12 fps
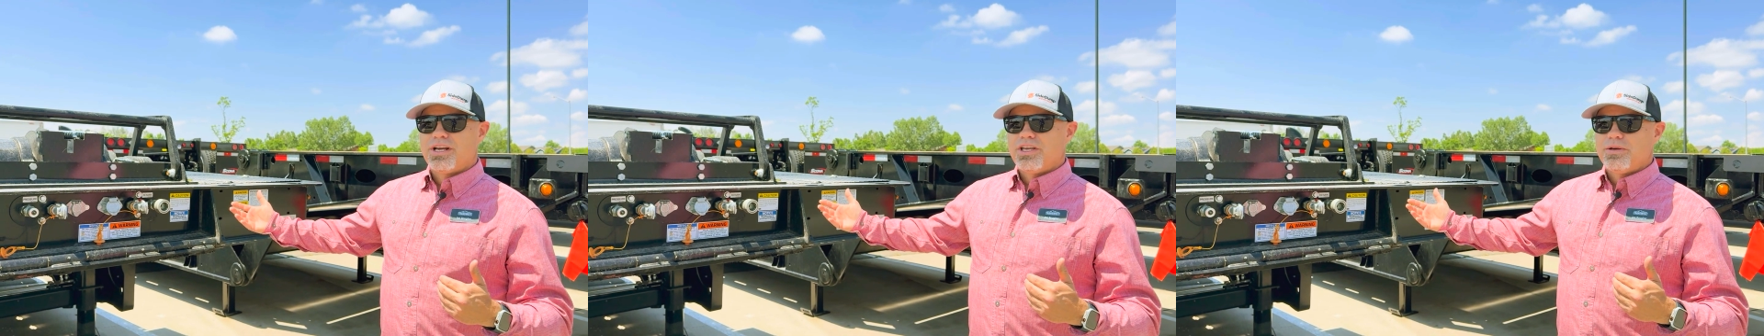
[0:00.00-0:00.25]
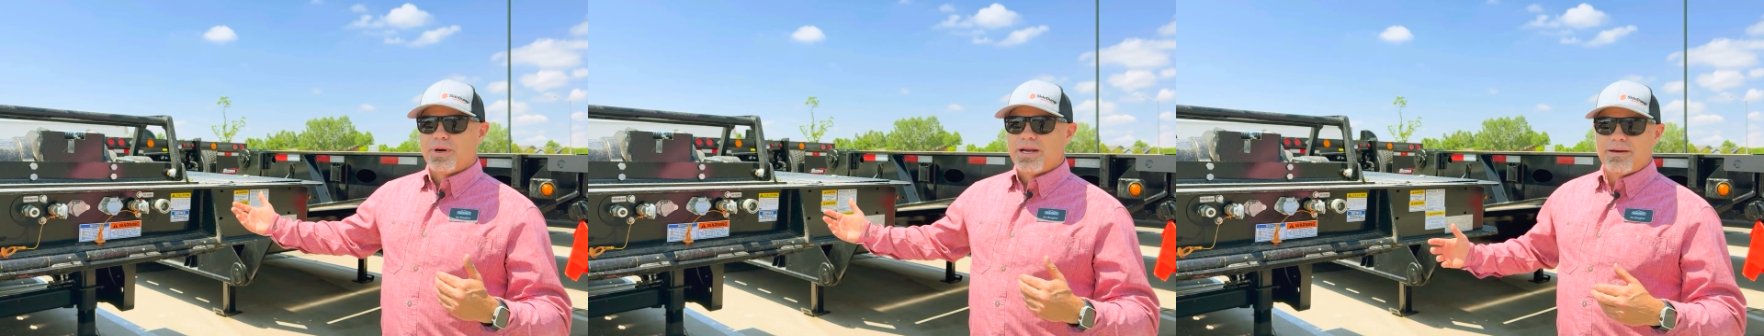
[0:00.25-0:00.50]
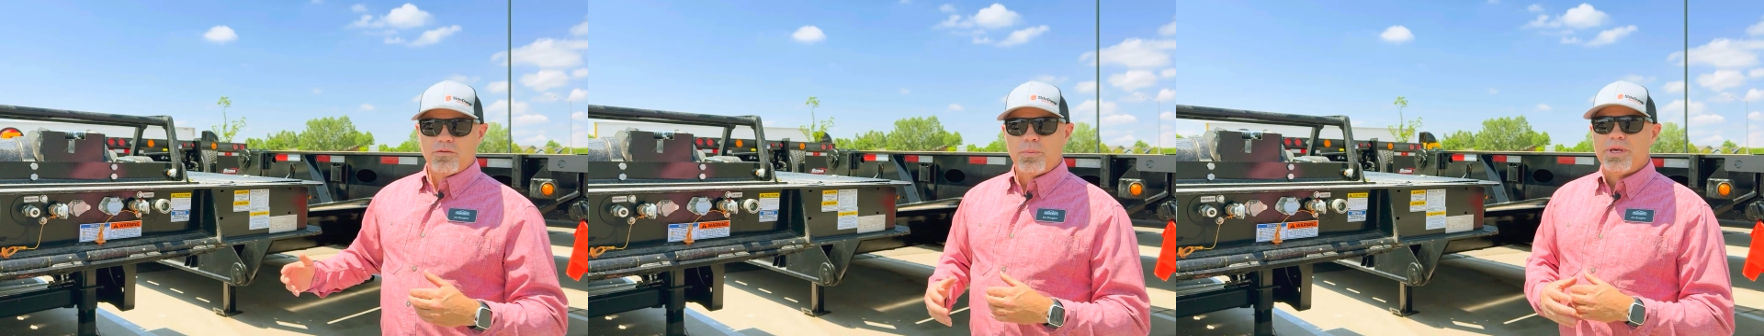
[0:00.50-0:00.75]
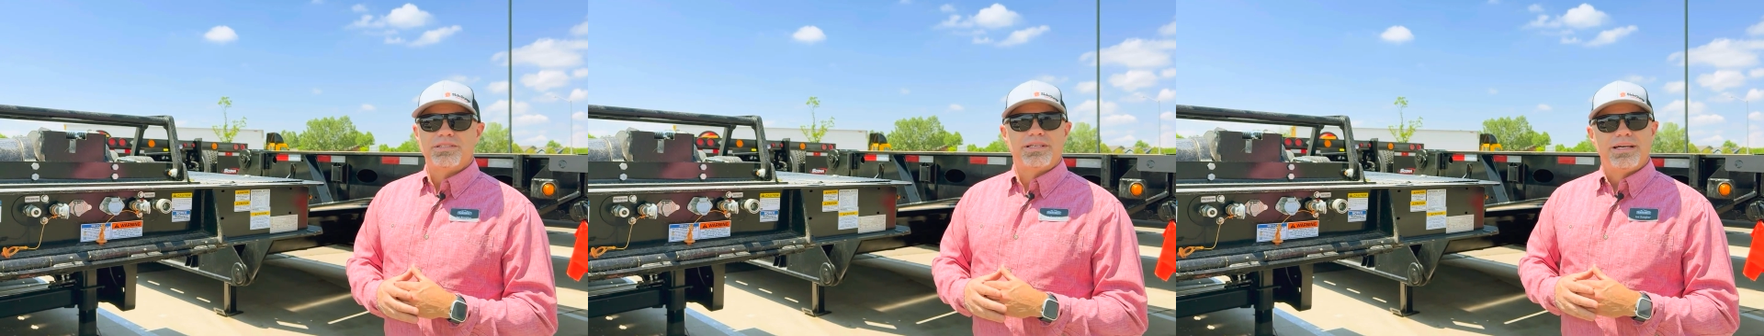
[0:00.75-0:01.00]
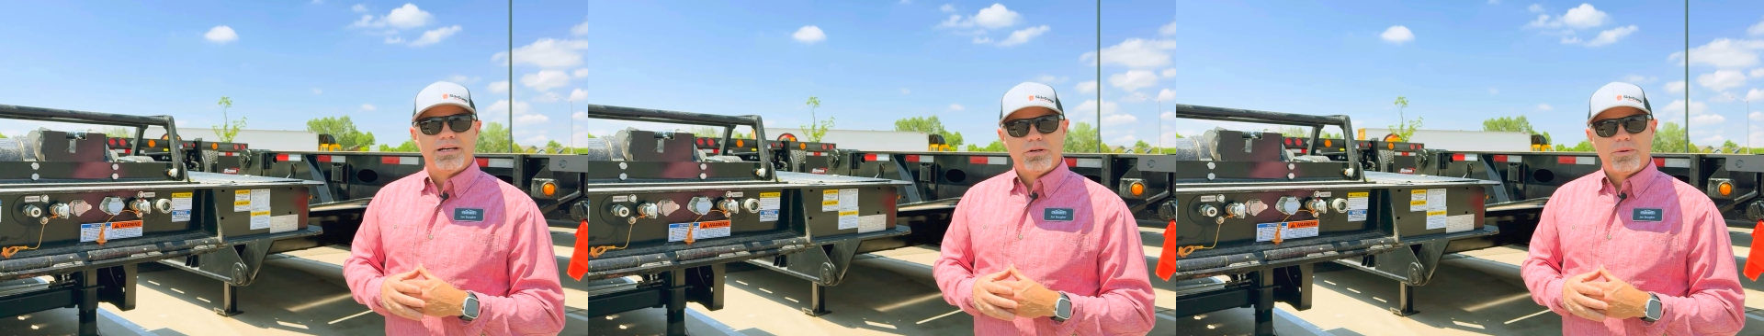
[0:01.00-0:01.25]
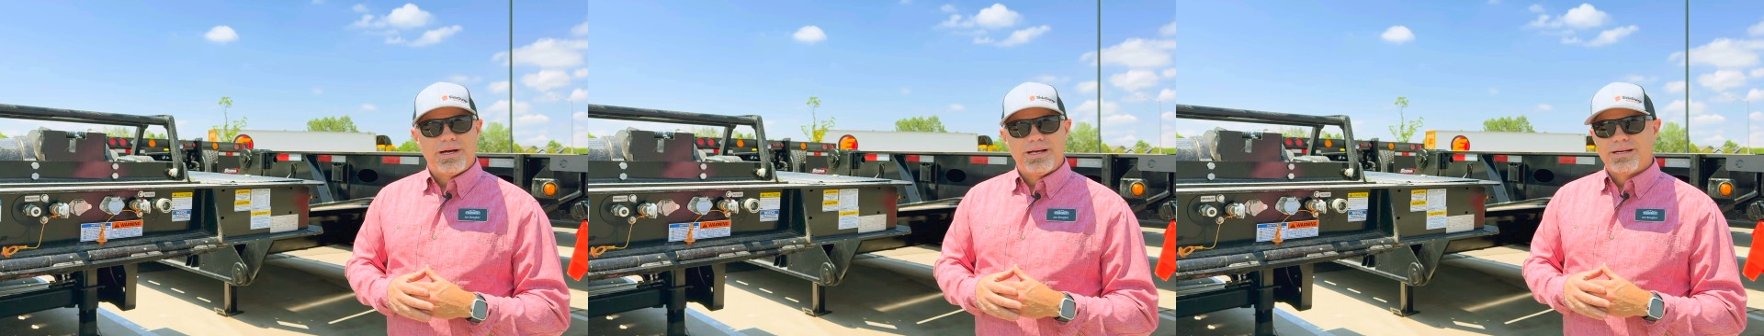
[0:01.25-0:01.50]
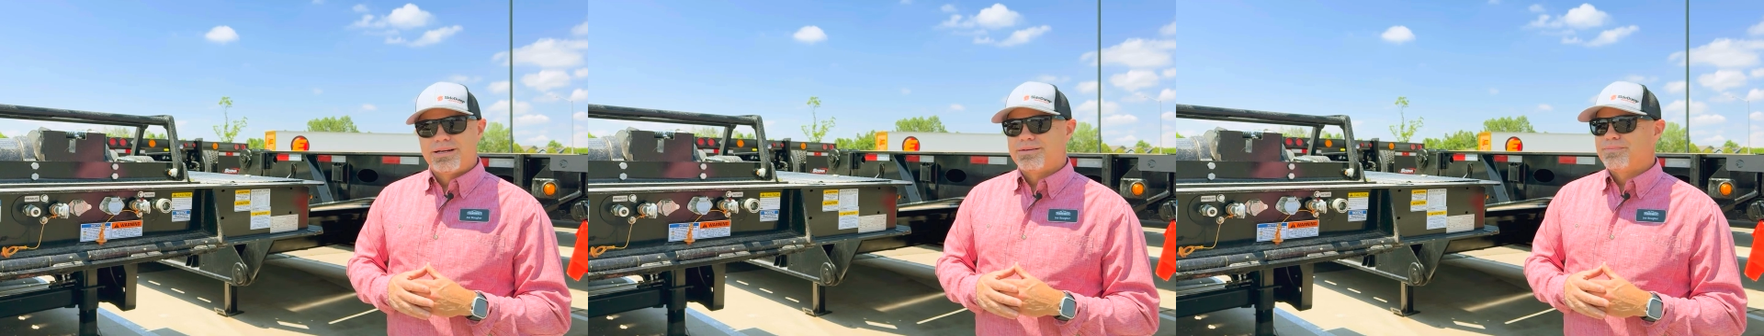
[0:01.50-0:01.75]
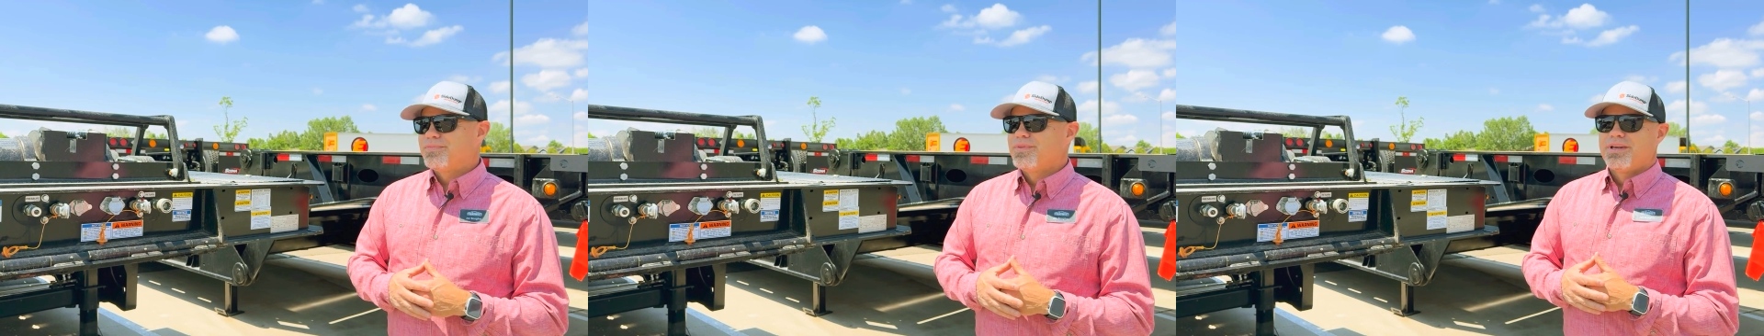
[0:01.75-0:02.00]
You might have a piece of yellow
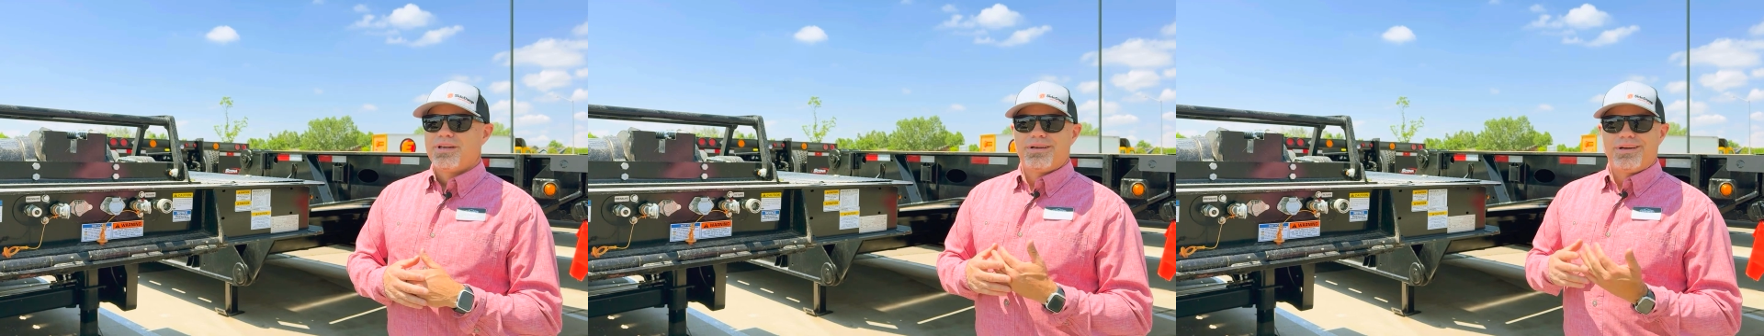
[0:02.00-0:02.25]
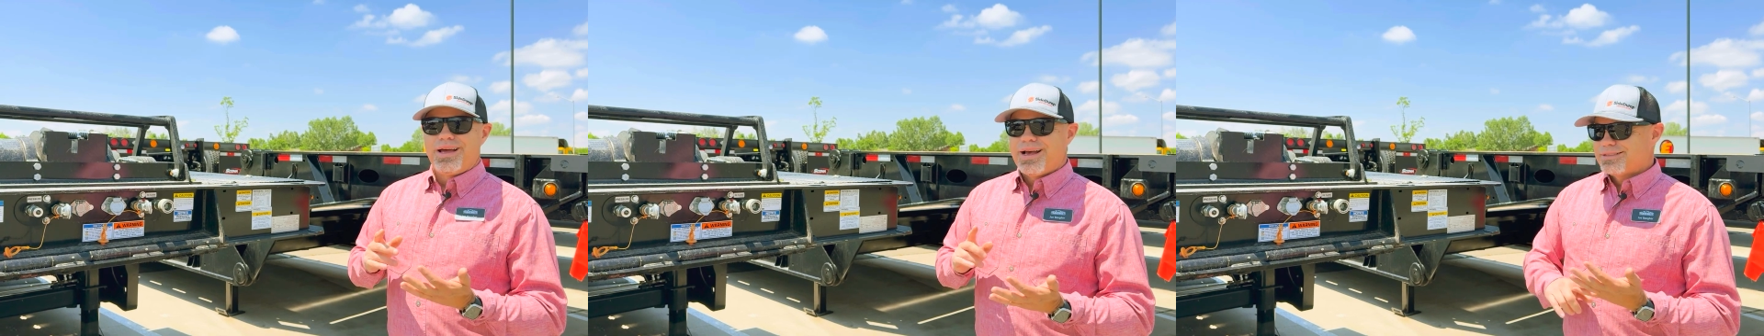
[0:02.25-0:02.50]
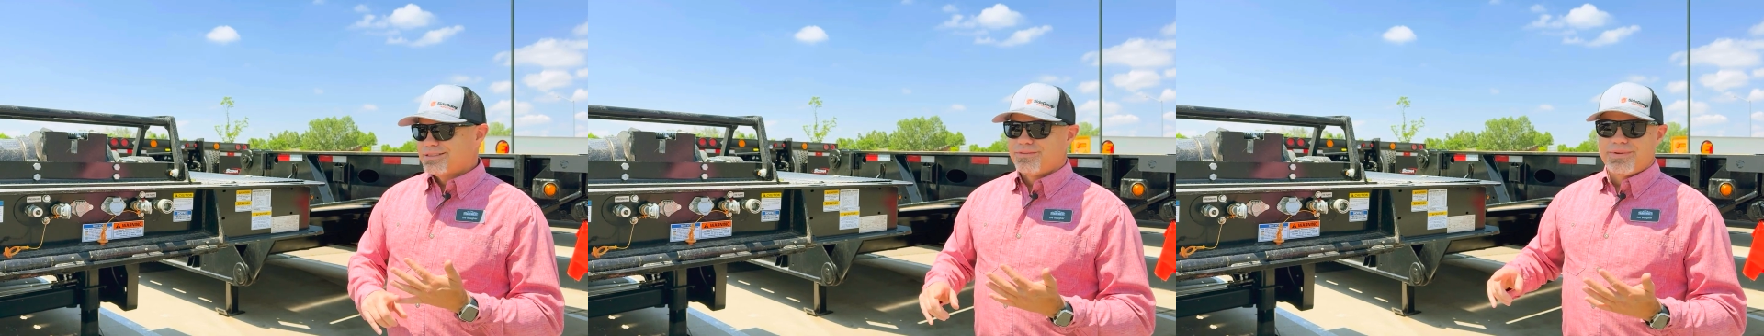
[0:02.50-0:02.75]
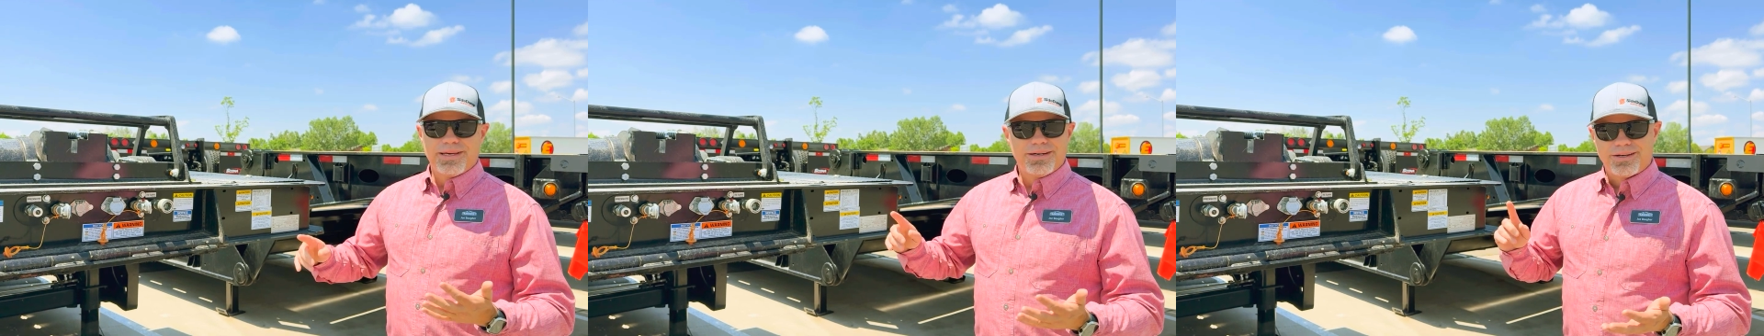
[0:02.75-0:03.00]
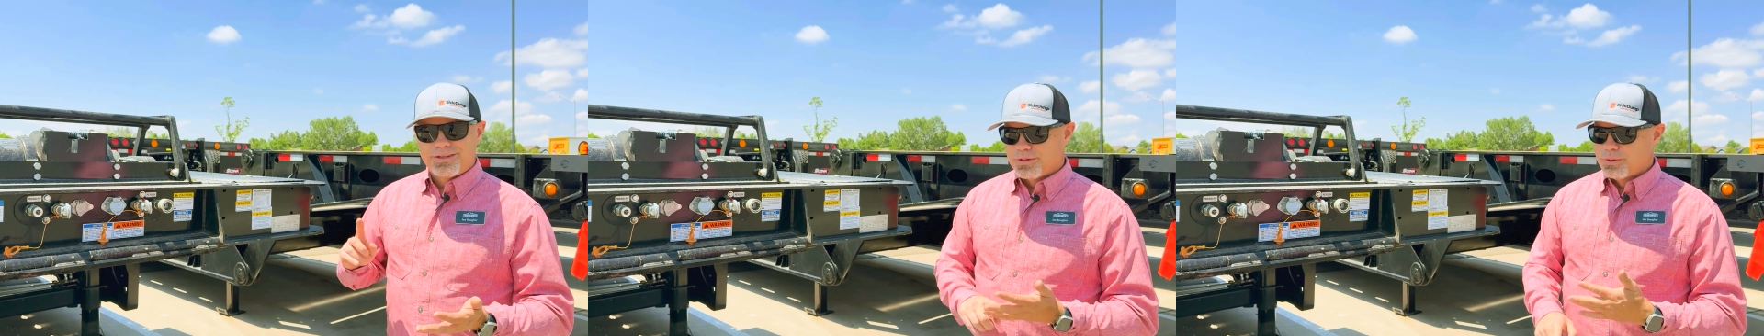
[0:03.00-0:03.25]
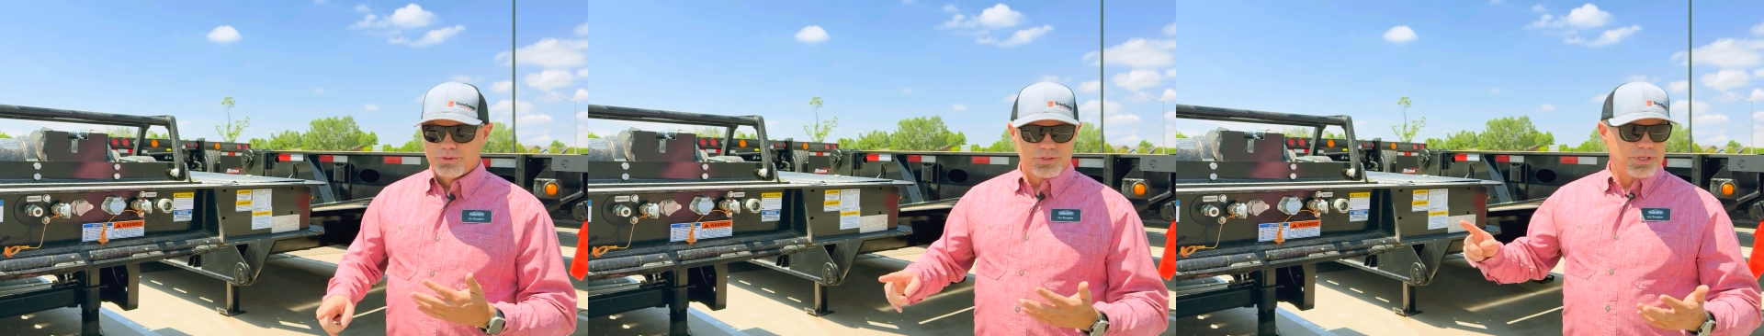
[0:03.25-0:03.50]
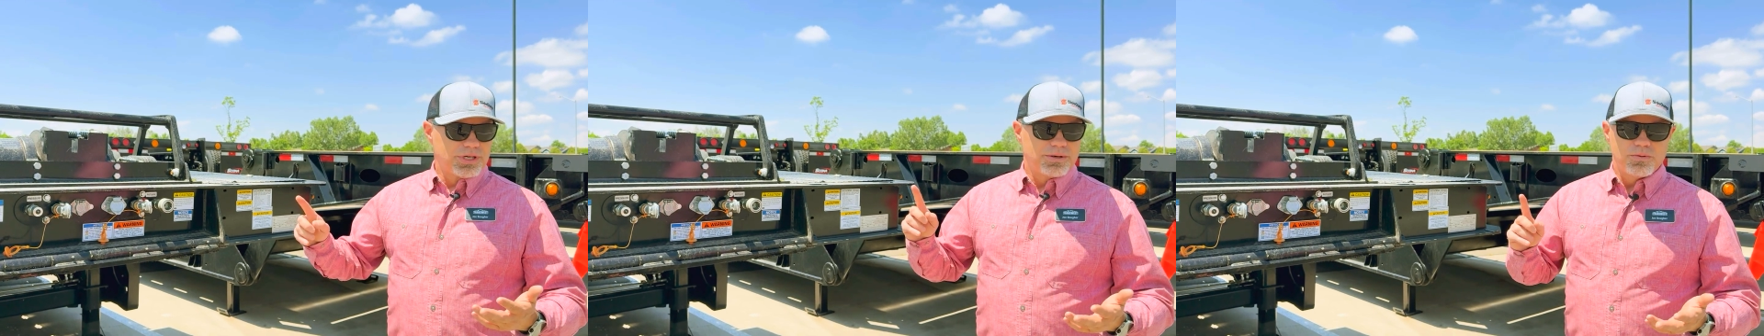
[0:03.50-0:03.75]
iron, excavator, dozer,